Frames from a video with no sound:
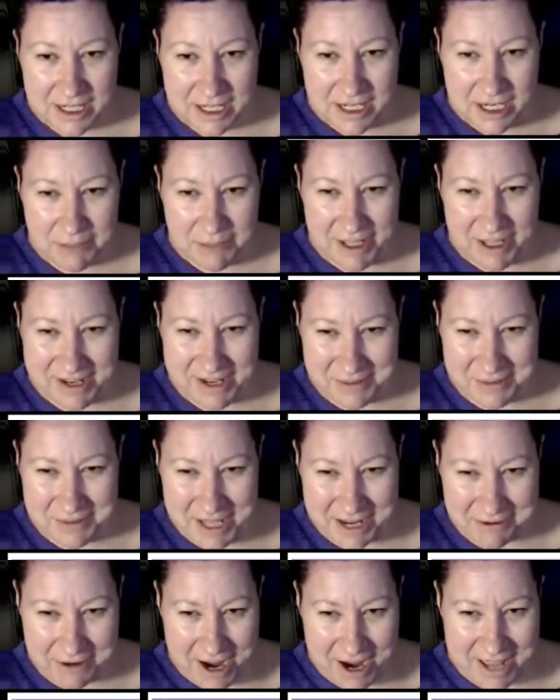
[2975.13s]
I'm
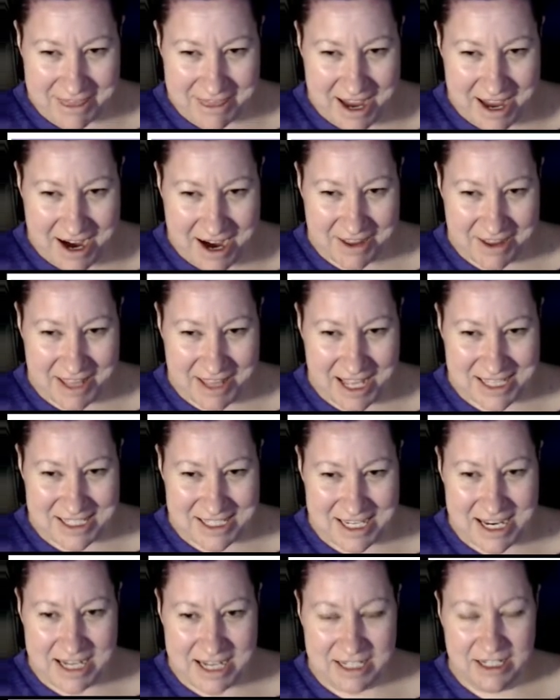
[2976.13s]
like right there, and that's
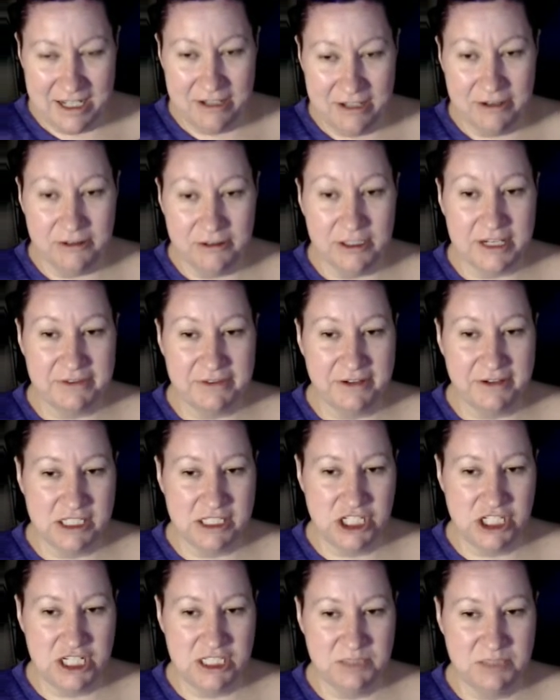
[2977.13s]
it. Oh, look, I found a
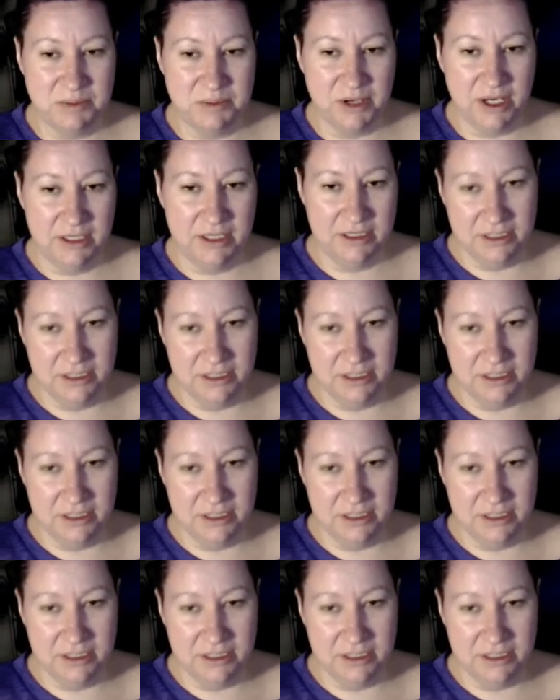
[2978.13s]
cheat spot.